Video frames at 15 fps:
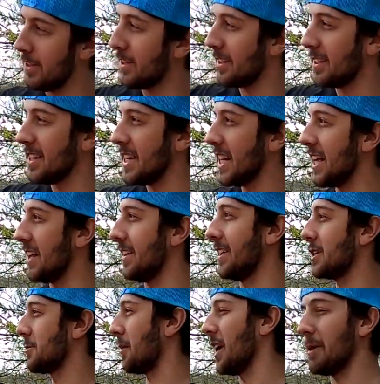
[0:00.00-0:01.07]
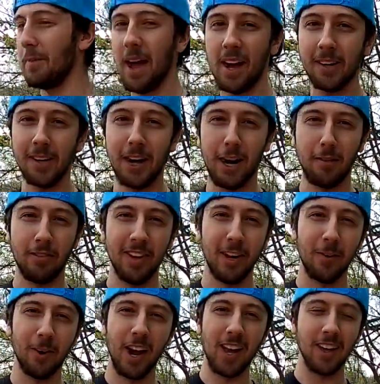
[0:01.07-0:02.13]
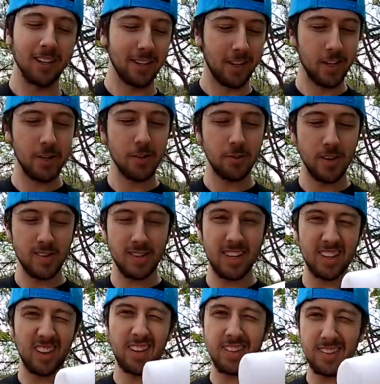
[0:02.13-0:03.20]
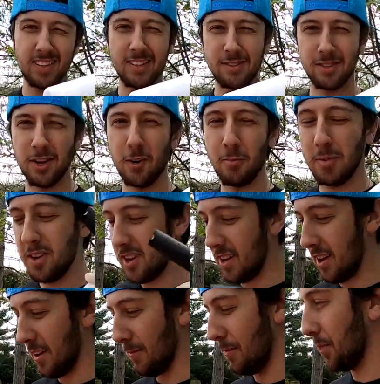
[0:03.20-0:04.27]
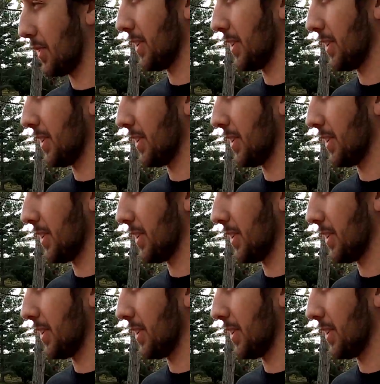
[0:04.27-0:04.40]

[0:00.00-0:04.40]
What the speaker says: you clean it and then spray it back off. And then what I like to do is get this thing soapy again,